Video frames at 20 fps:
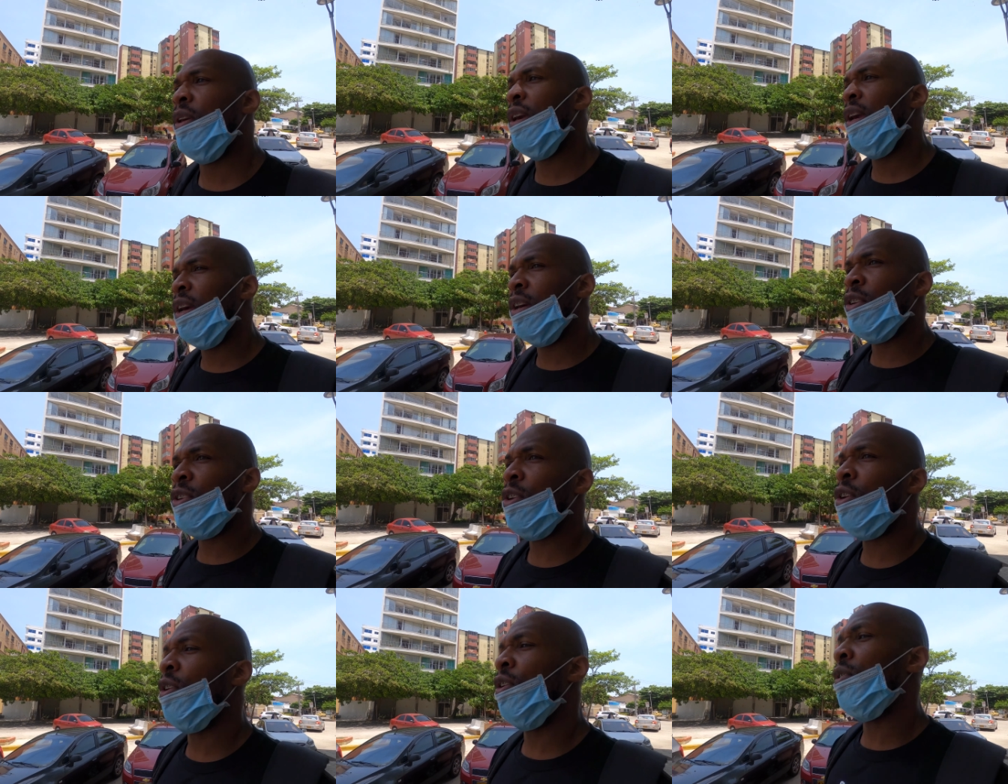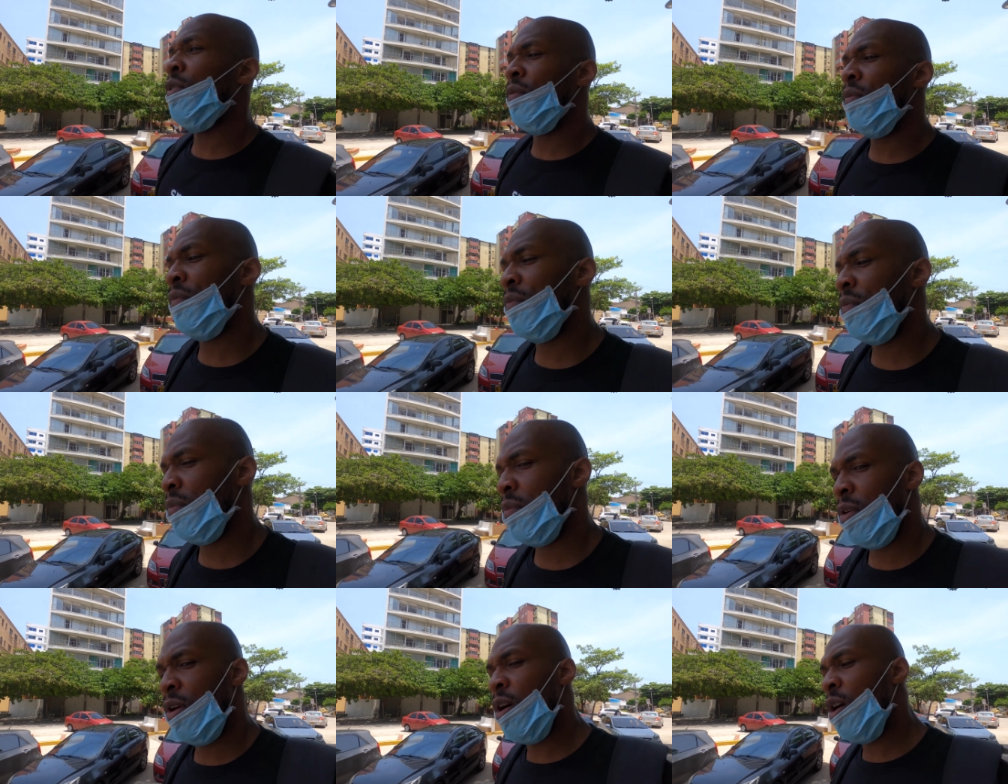So yeah, so
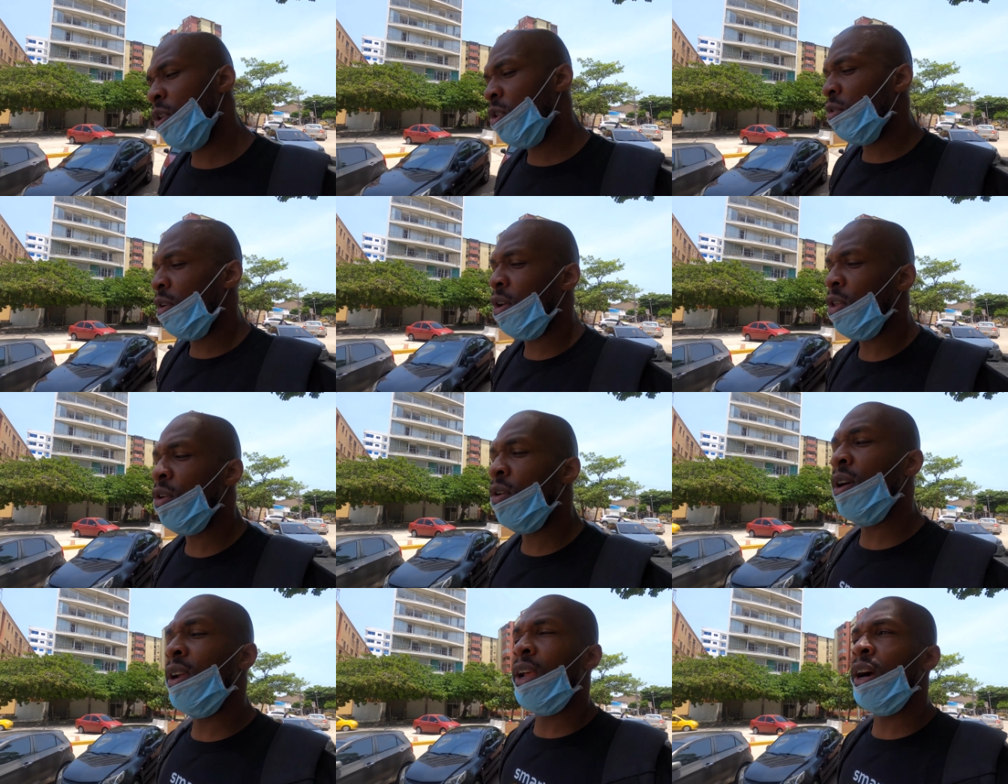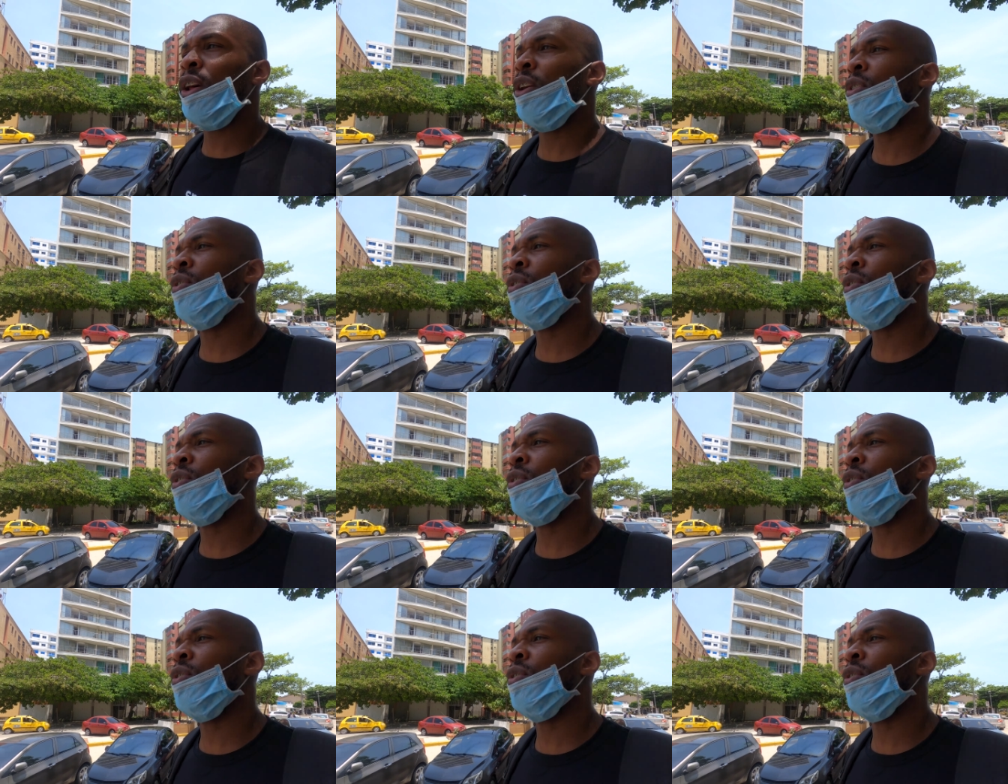also I know a lot